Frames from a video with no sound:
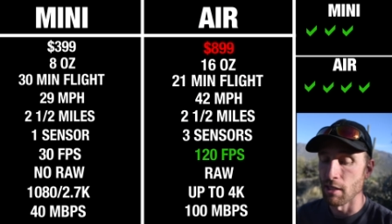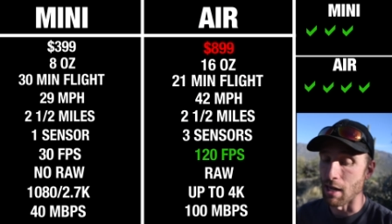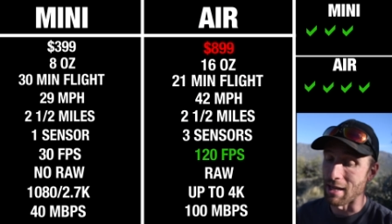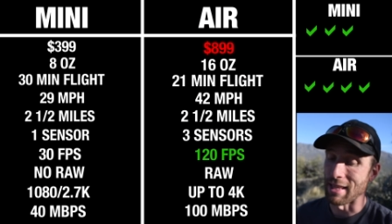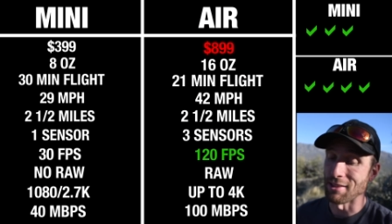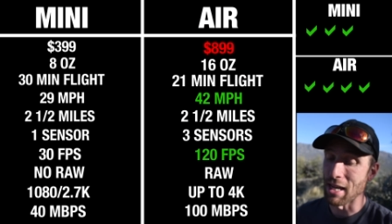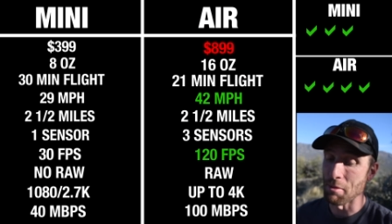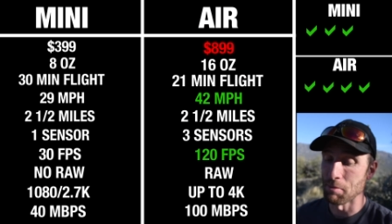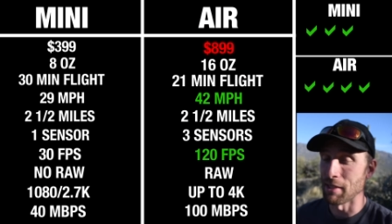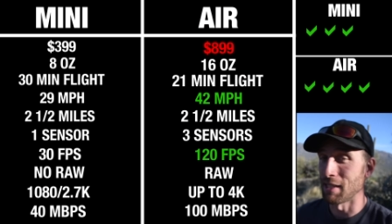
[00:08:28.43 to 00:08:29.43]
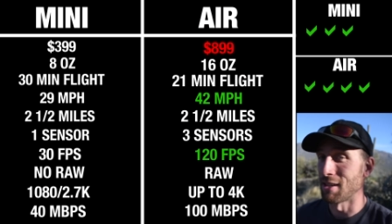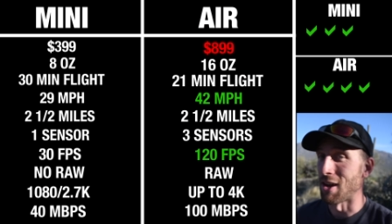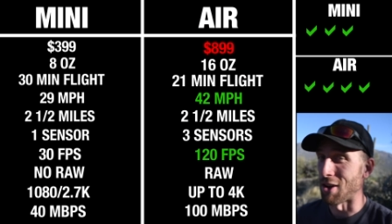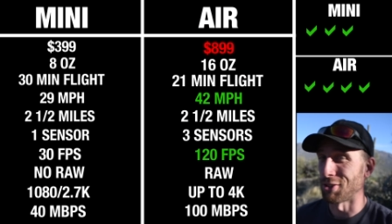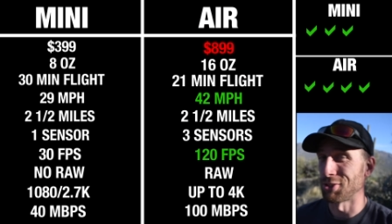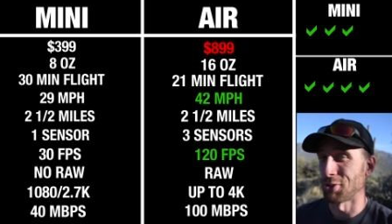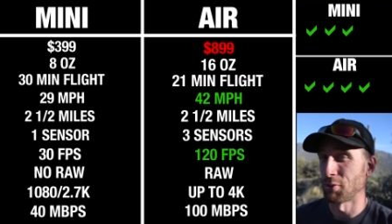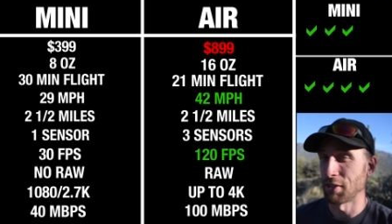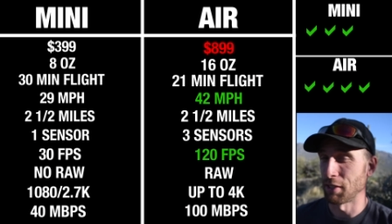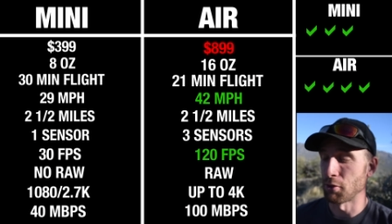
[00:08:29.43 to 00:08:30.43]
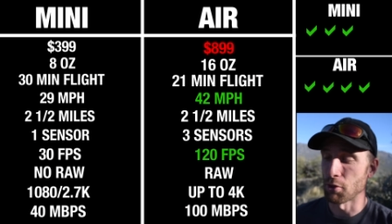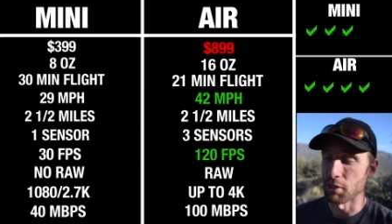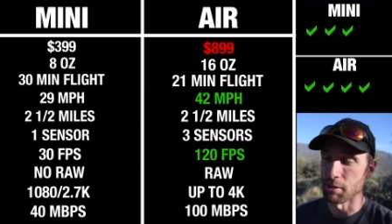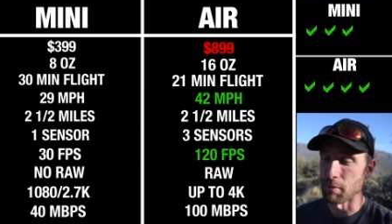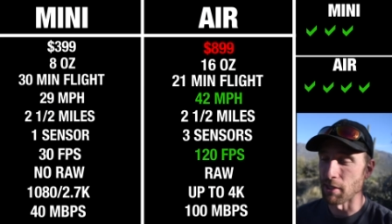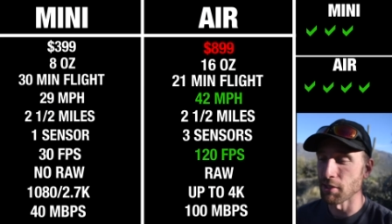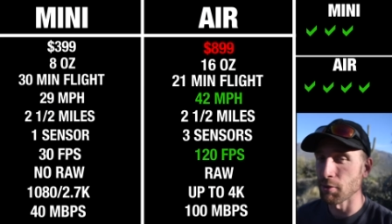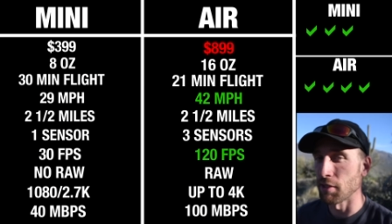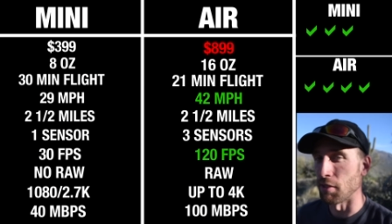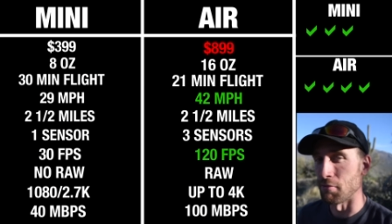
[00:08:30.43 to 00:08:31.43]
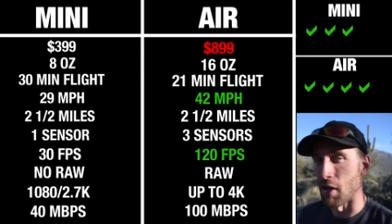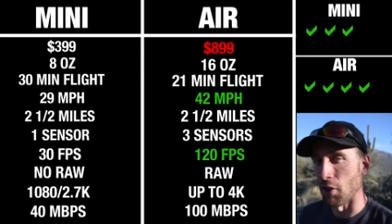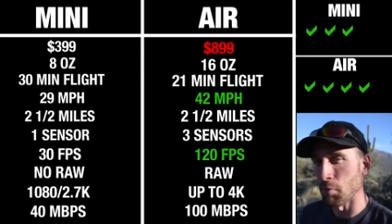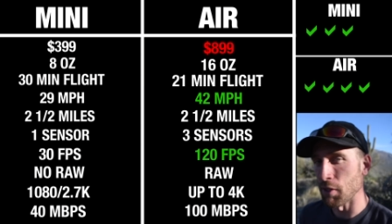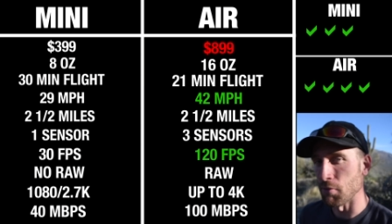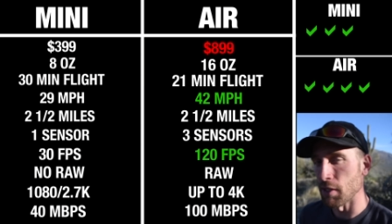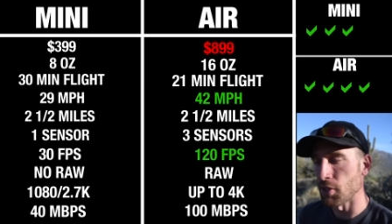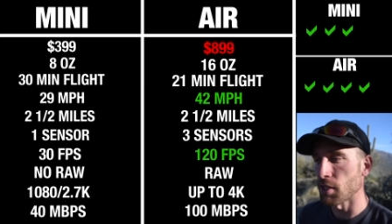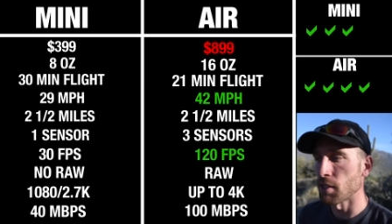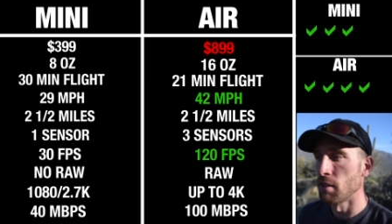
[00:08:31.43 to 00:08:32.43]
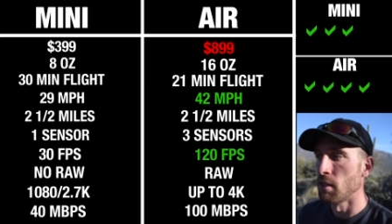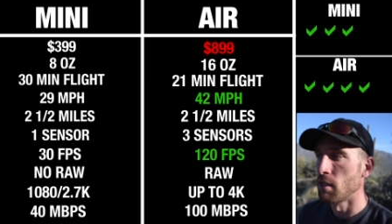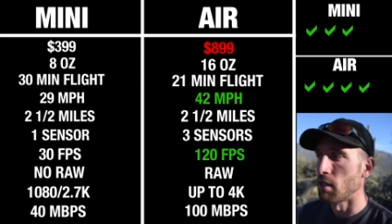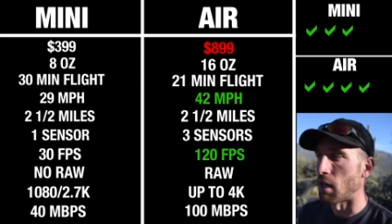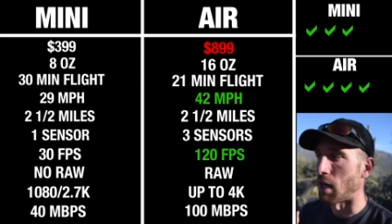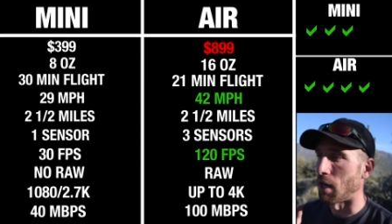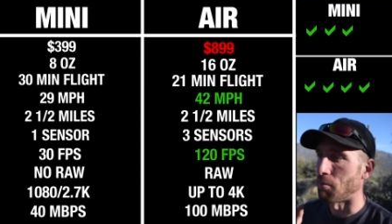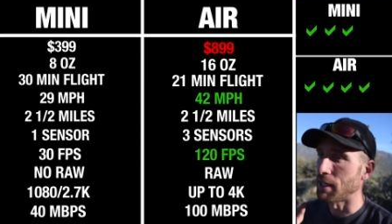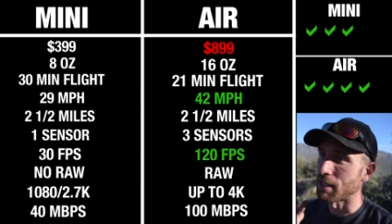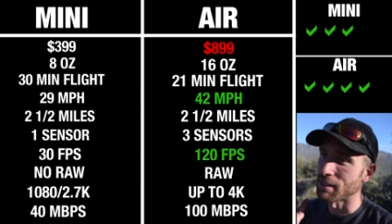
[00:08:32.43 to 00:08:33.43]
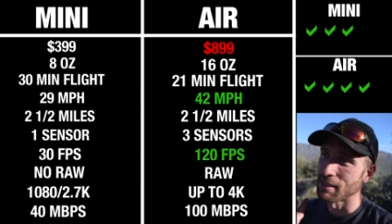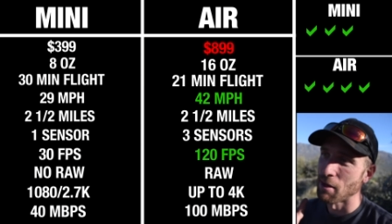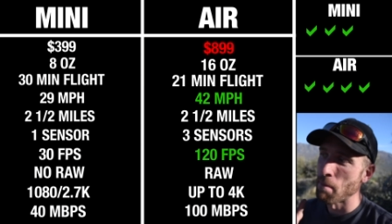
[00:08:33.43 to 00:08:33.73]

That top speed, also really cool, especially with the follow me feature, because